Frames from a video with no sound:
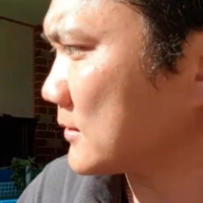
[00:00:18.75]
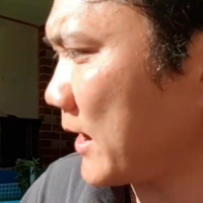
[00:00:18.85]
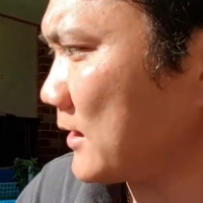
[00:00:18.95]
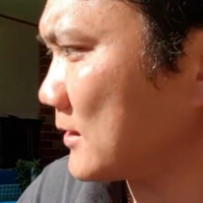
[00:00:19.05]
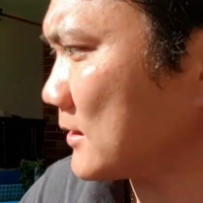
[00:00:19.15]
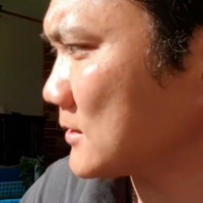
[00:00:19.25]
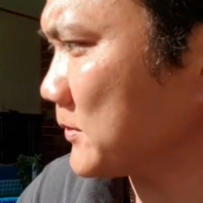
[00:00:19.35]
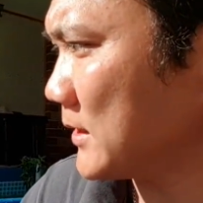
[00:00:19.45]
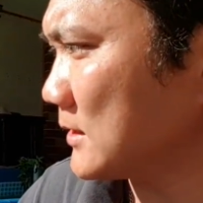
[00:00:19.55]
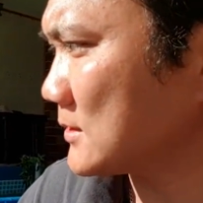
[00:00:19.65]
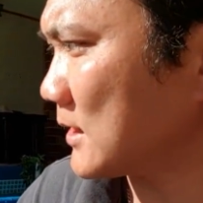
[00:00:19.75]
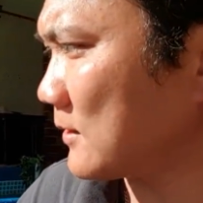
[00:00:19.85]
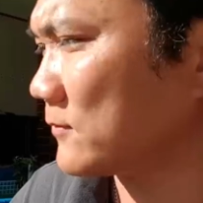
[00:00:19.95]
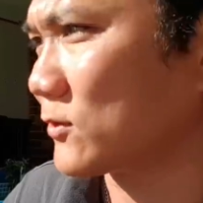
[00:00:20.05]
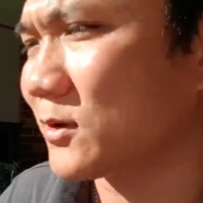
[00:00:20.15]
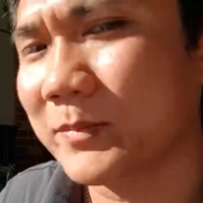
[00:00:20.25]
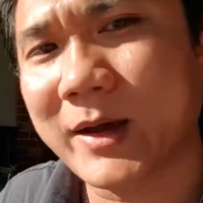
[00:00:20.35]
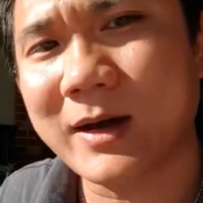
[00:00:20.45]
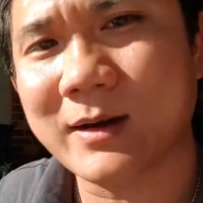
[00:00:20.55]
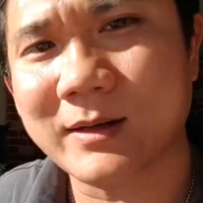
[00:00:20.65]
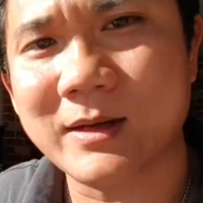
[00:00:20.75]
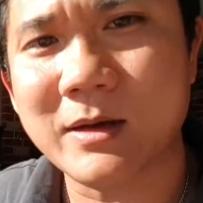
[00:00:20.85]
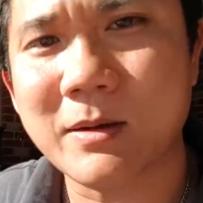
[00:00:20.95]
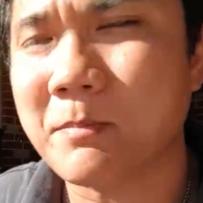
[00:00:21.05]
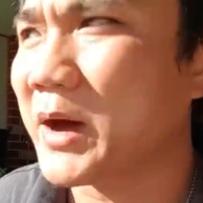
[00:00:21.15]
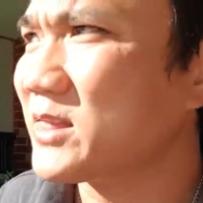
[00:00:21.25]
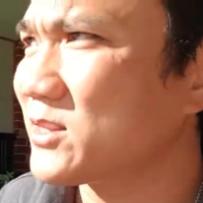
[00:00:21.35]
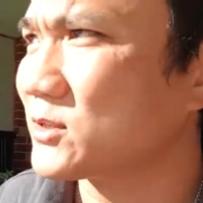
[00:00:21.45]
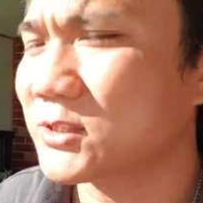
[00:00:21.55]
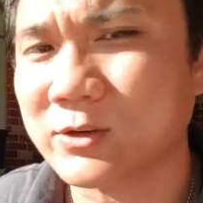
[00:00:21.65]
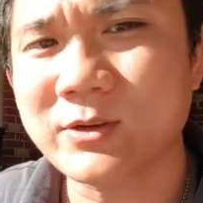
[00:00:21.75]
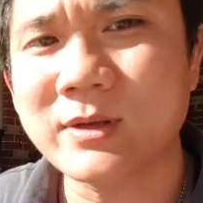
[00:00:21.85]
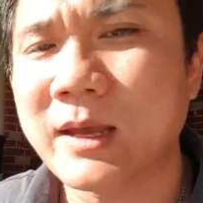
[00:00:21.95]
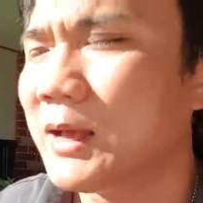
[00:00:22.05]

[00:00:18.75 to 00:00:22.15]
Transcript: tank has been set up for about a month or so.